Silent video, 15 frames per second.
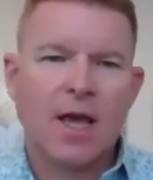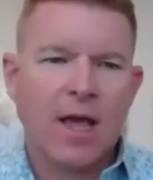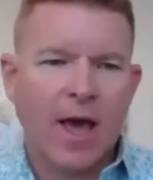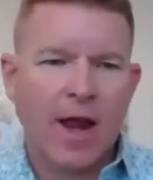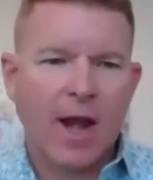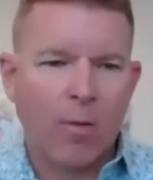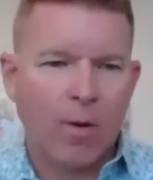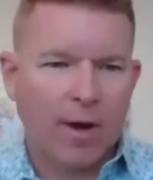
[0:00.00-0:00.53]
and
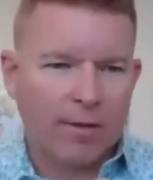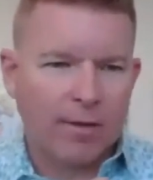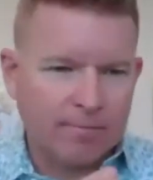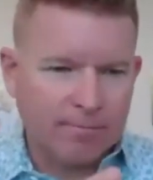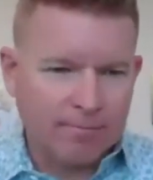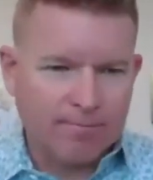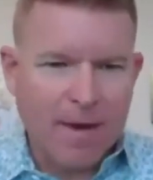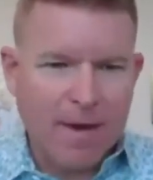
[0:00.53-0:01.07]
I want to
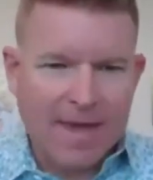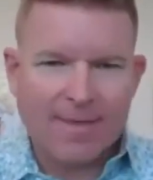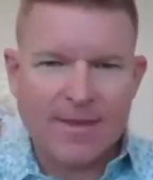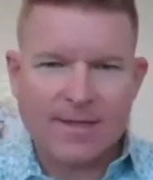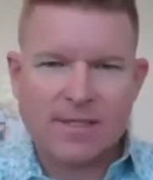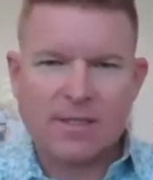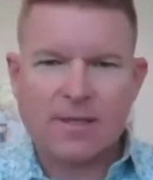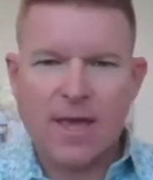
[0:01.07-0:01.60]
make
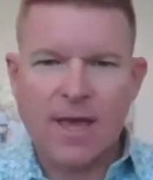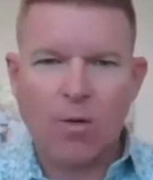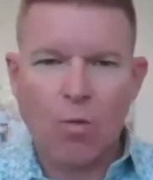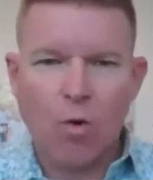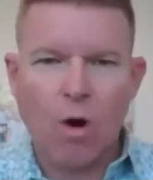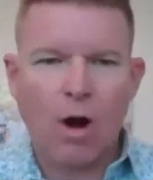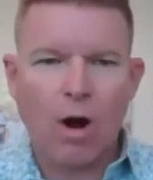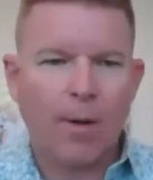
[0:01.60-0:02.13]
this thing
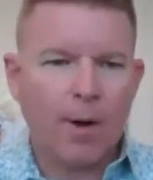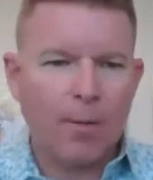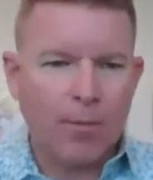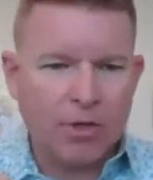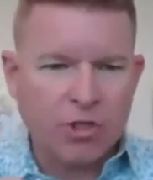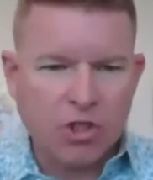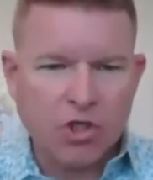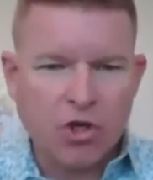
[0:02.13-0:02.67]
work. I want to
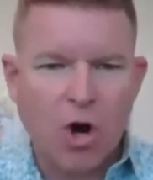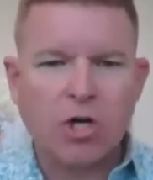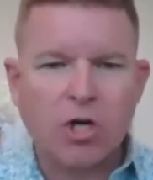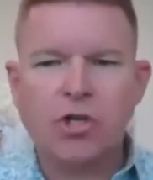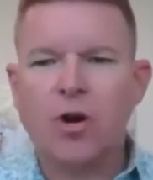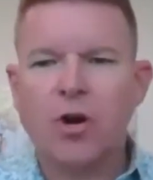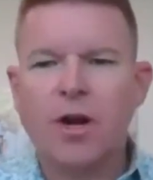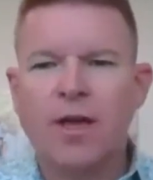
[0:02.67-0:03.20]
put
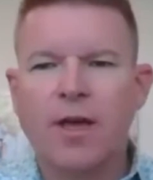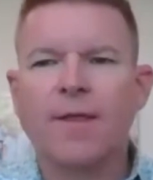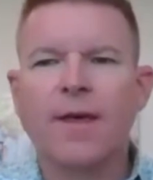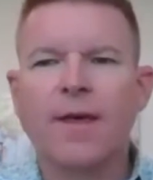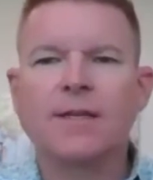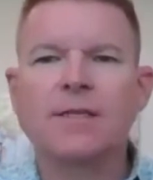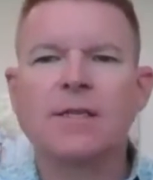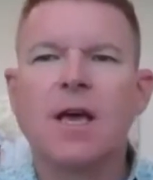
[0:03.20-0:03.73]
structure in
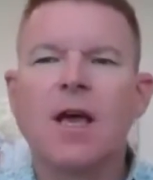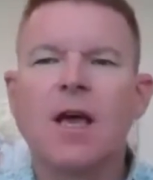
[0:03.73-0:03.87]
this.